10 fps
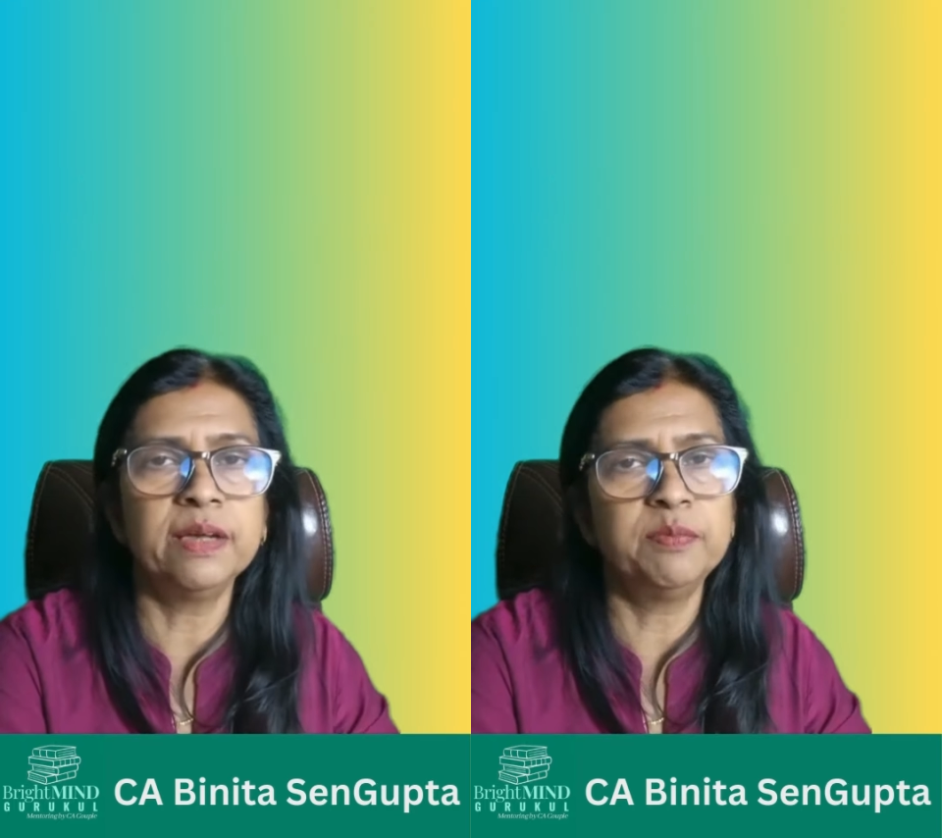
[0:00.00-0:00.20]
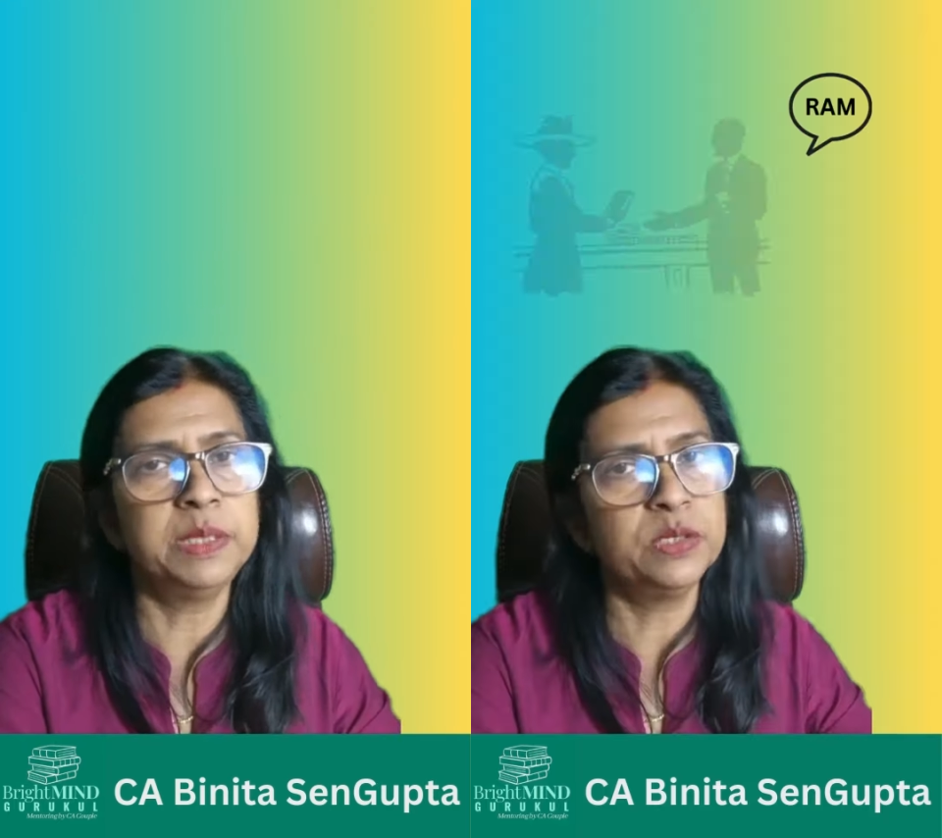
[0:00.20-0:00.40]

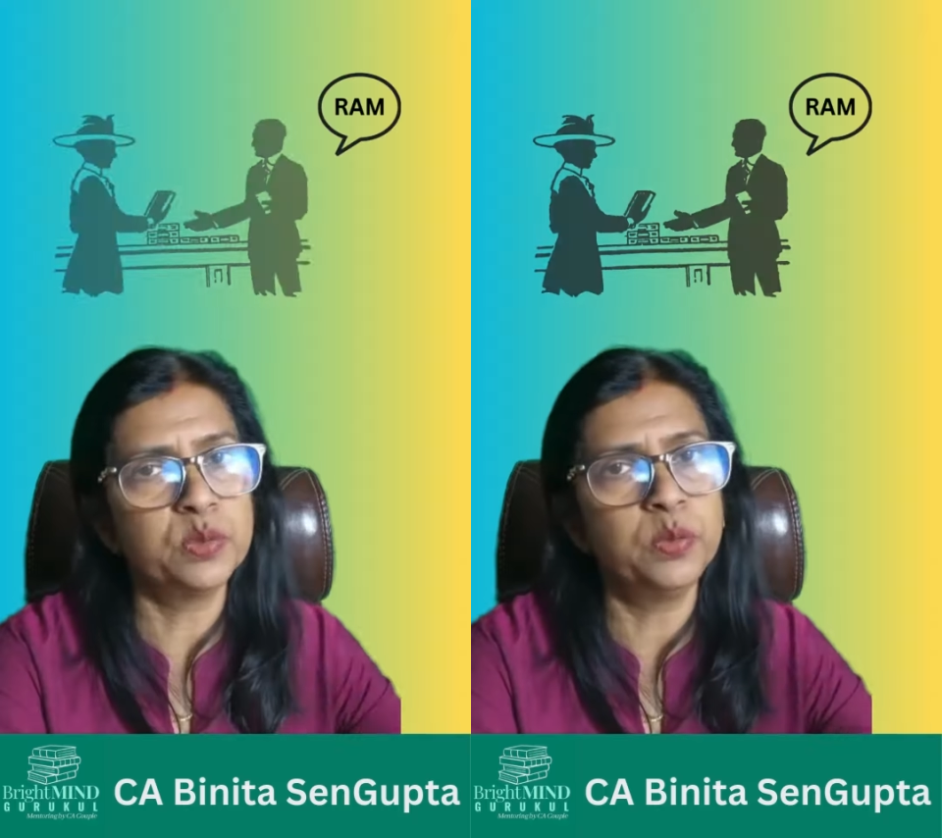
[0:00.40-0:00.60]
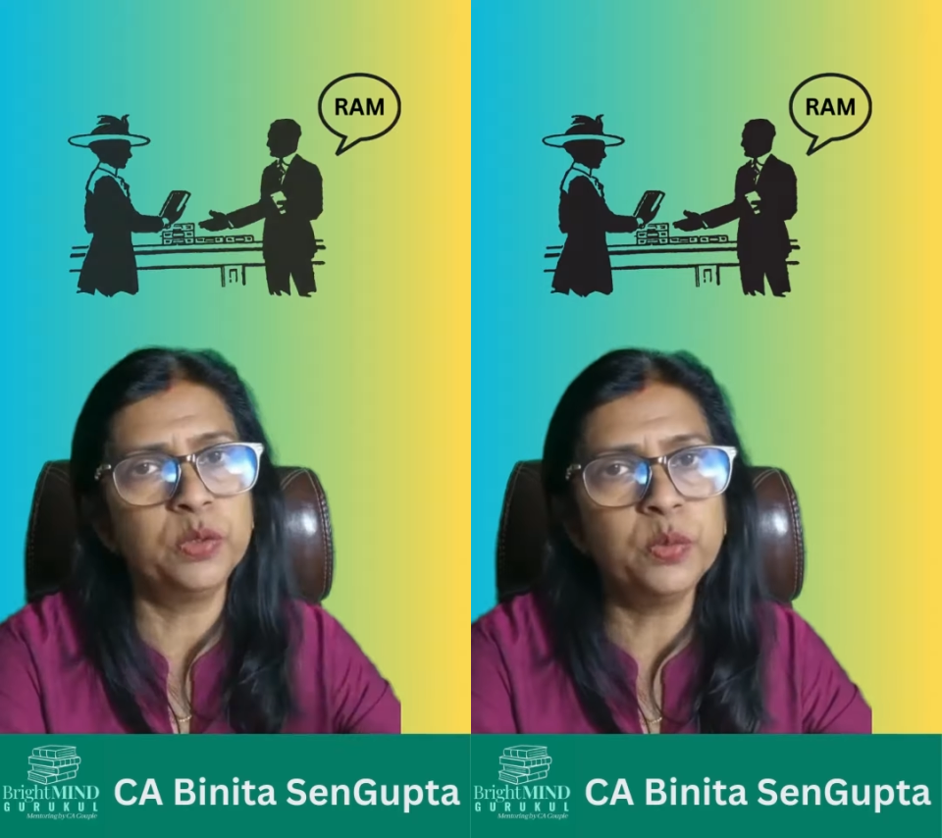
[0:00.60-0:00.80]
have been
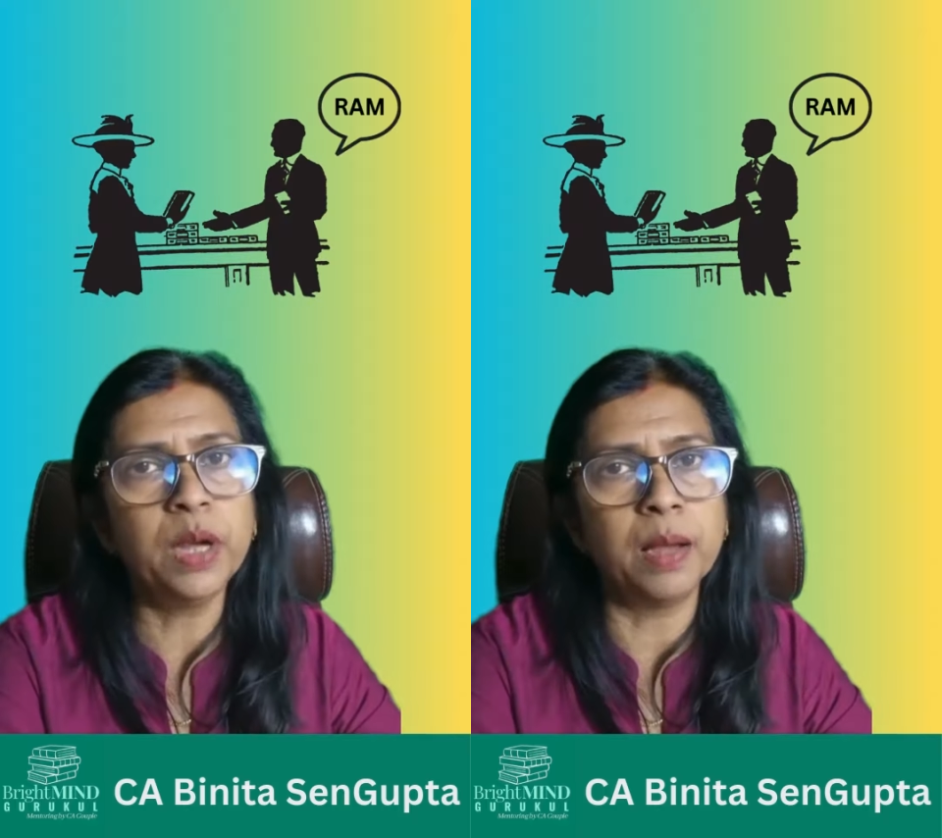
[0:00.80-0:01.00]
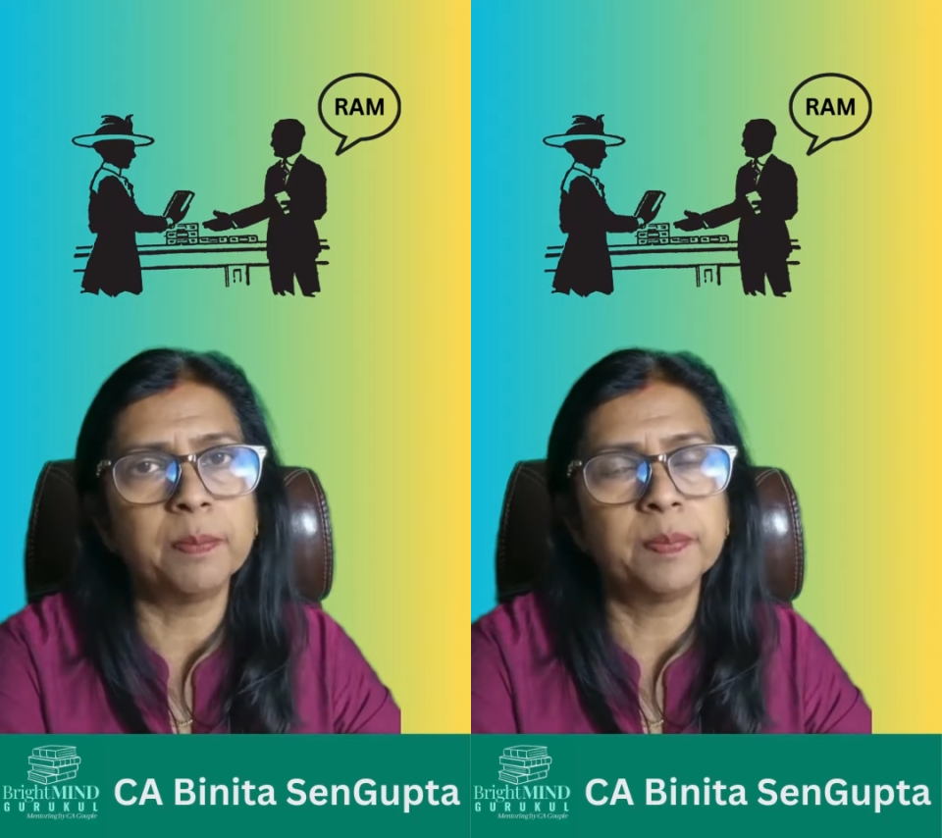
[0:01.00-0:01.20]
sold to
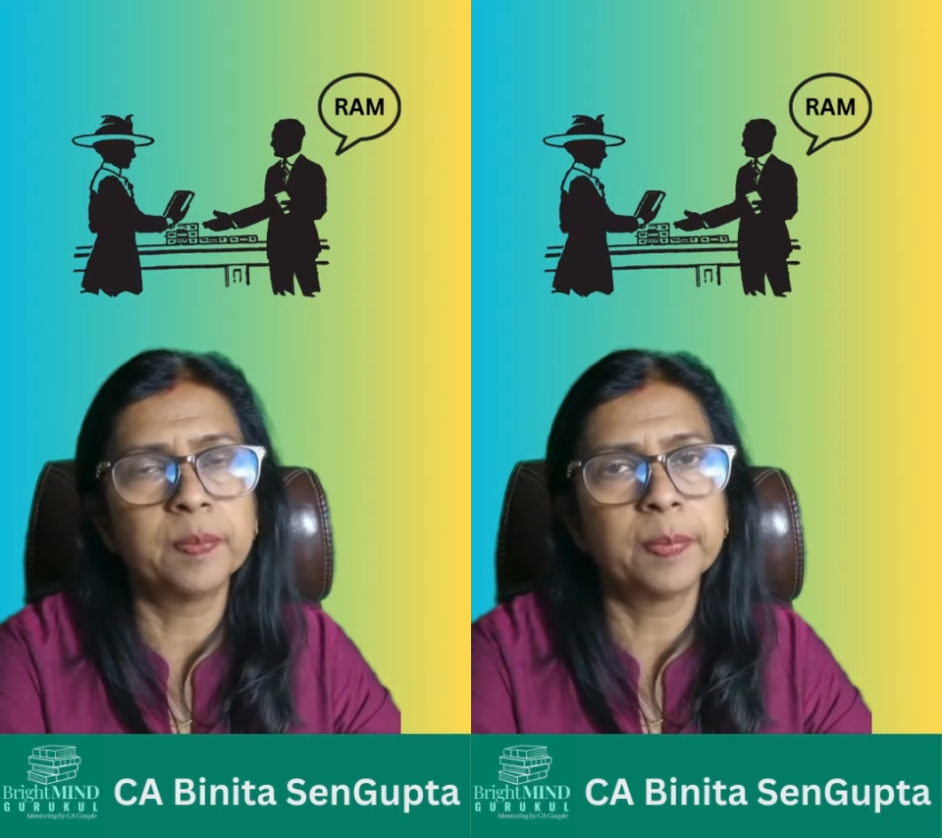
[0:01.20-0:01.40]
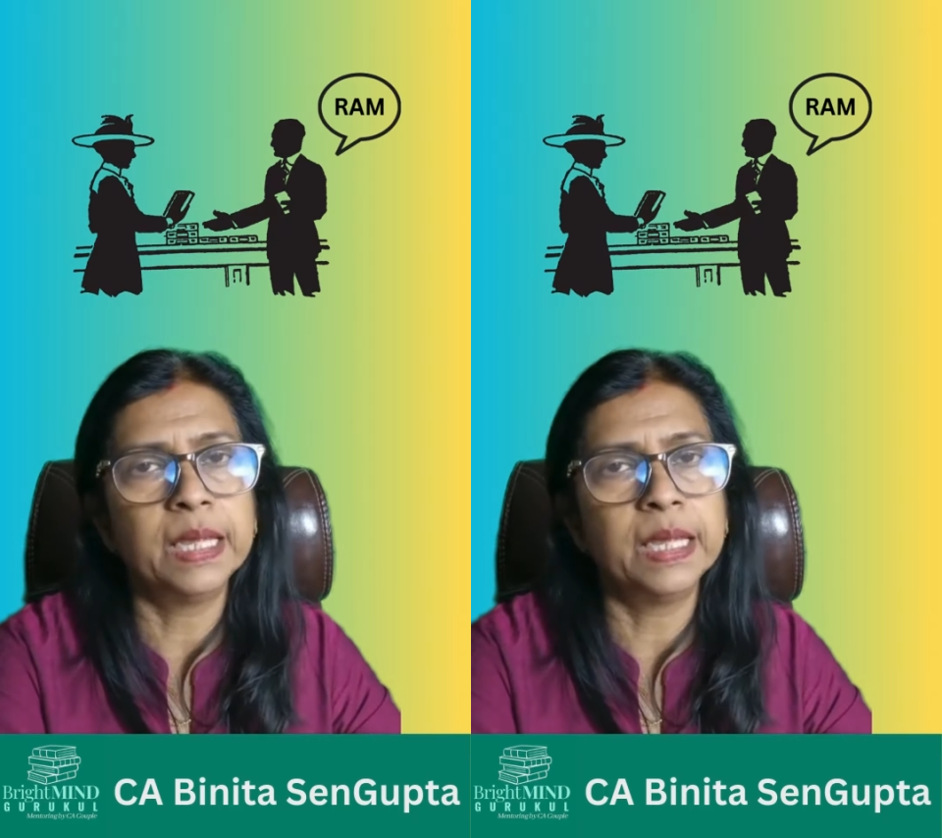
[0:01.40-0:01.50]
Ram.